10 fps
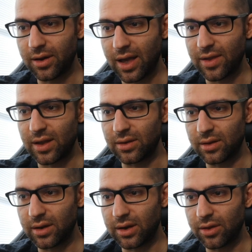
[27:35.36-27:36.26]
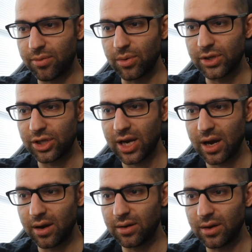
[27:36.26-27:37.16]
then throws a
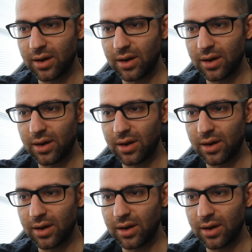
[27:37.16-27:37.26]
chair